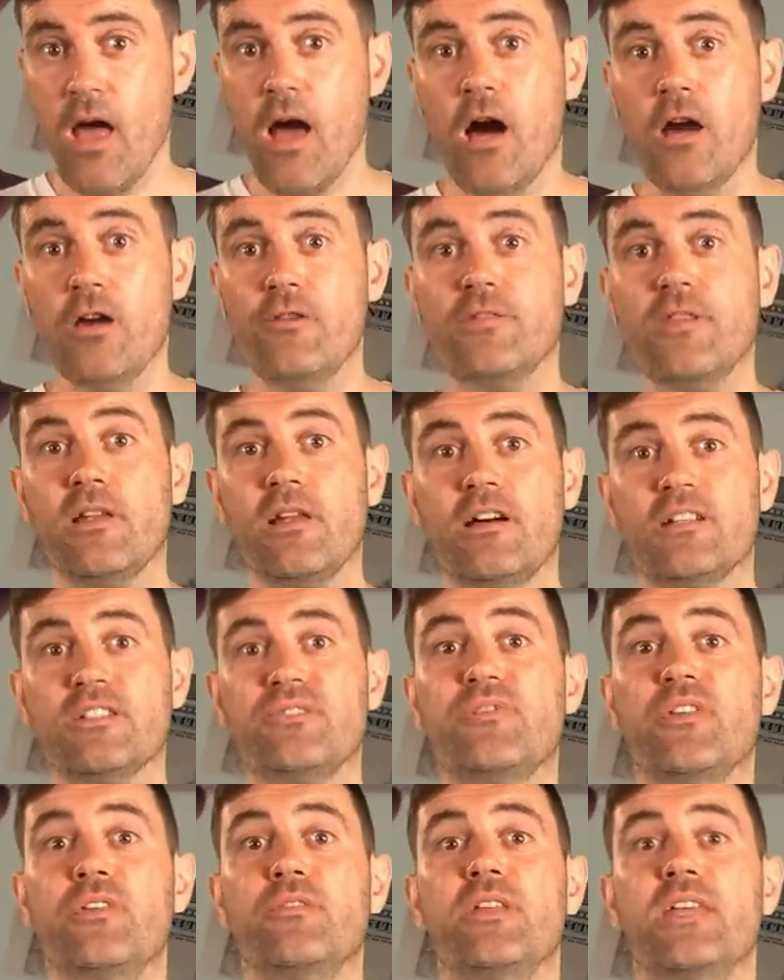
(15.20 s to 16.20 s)
Over the
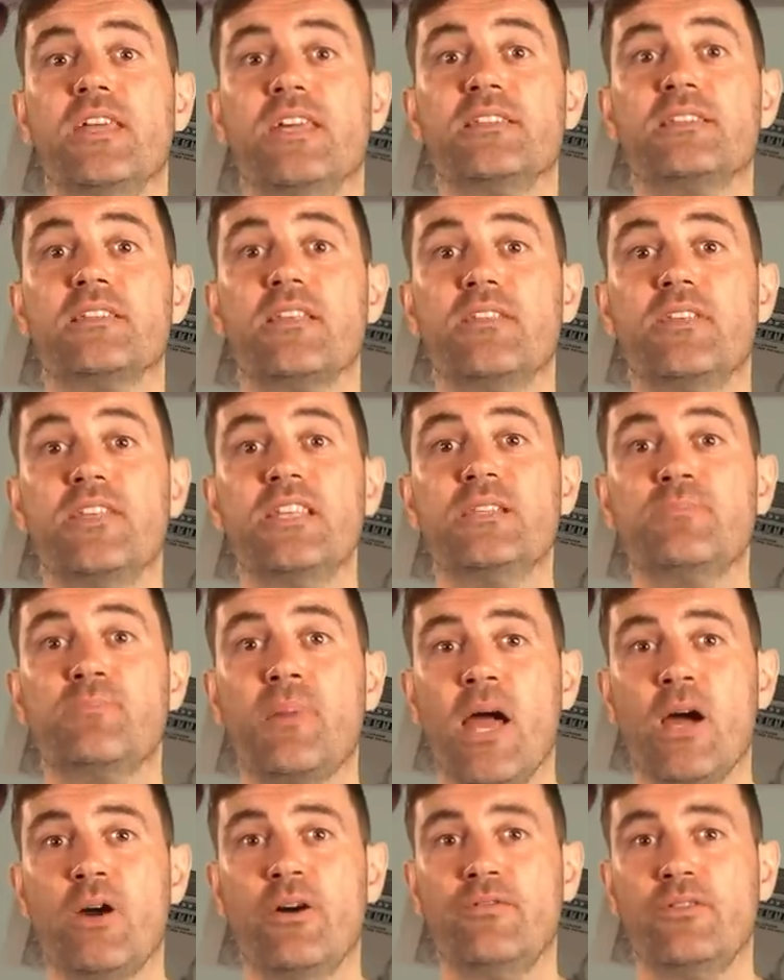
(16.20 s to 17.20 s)
last few years, these
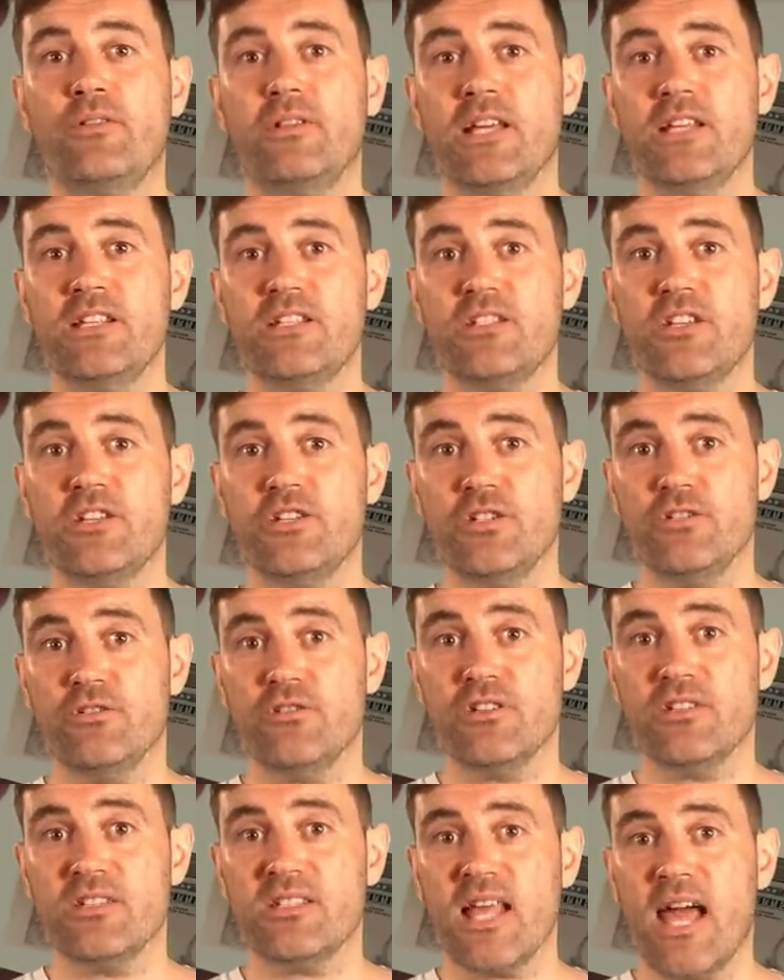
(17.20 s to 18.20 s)
powerful
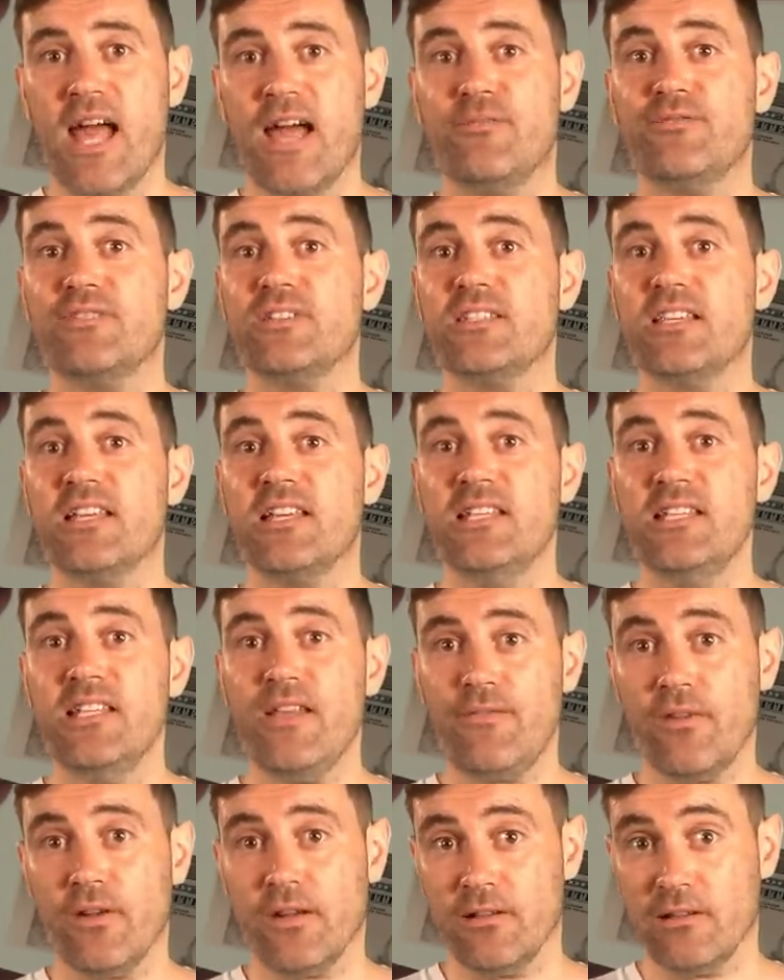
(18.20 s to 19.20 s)
institutions have
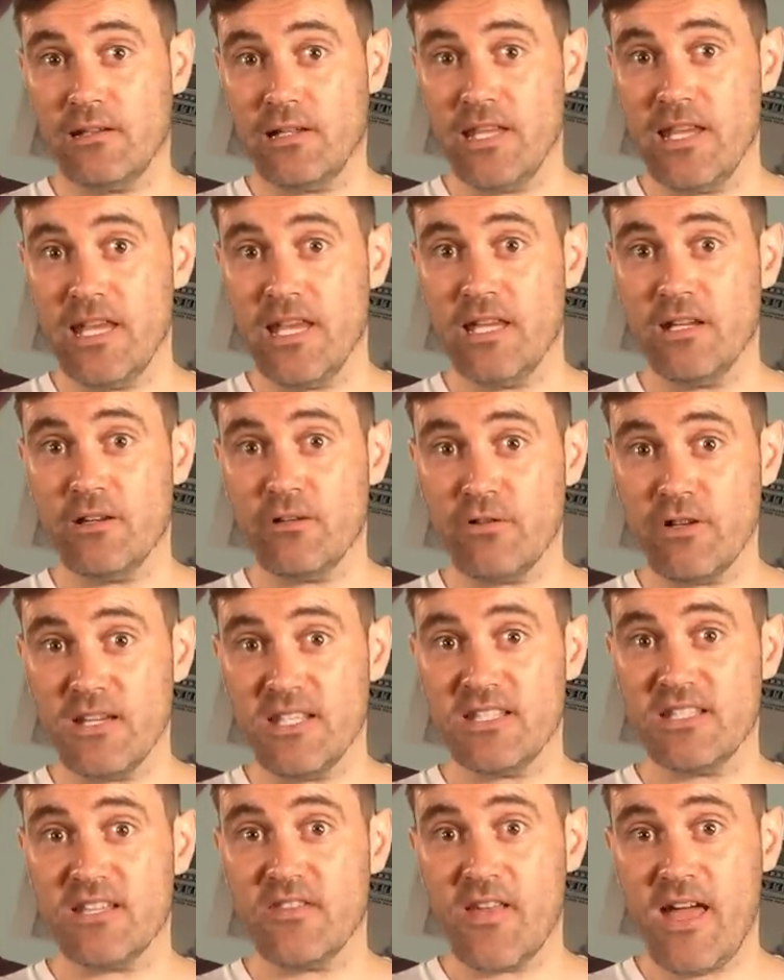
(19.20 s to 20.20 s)
significantly
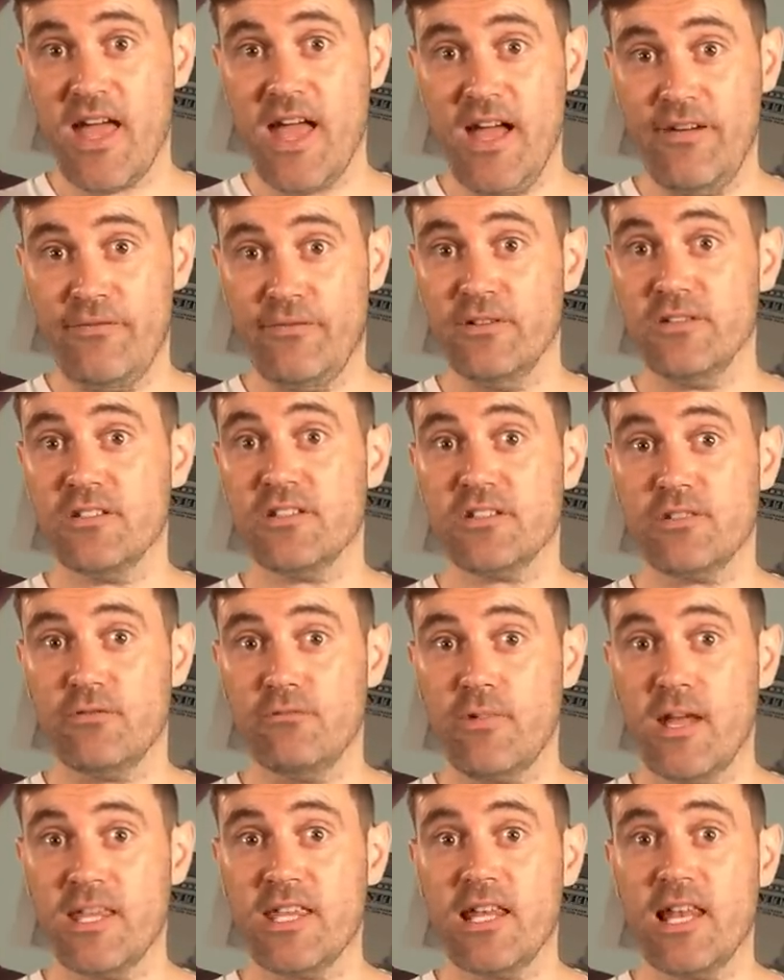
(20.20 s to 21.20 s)
increased their efforts to
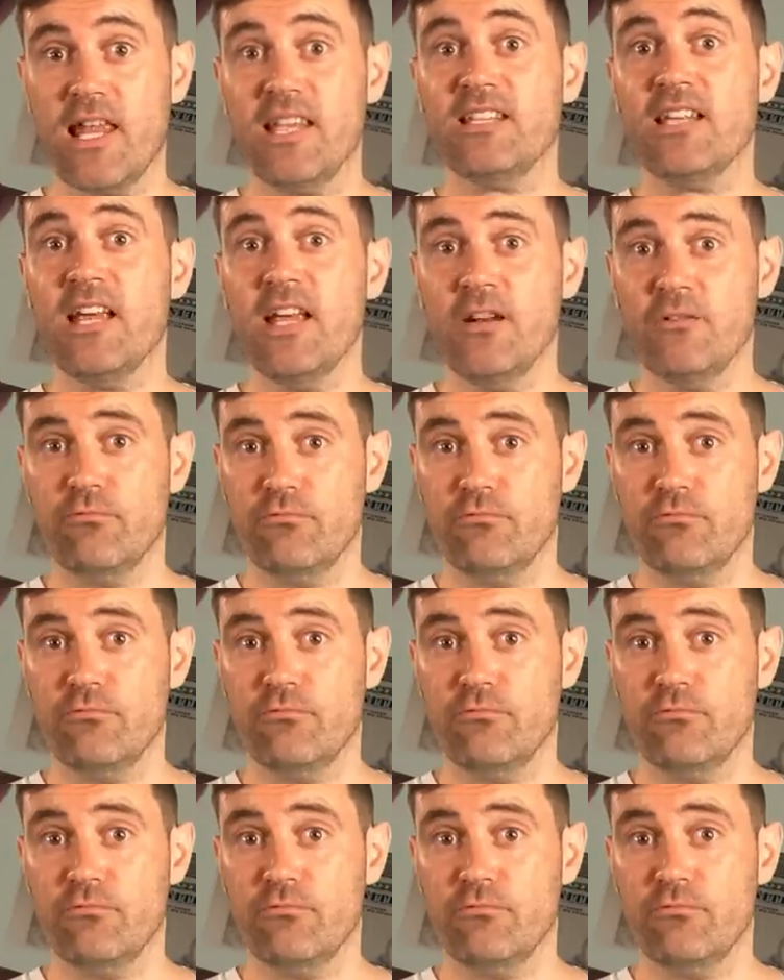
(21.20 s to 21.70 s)
regulate,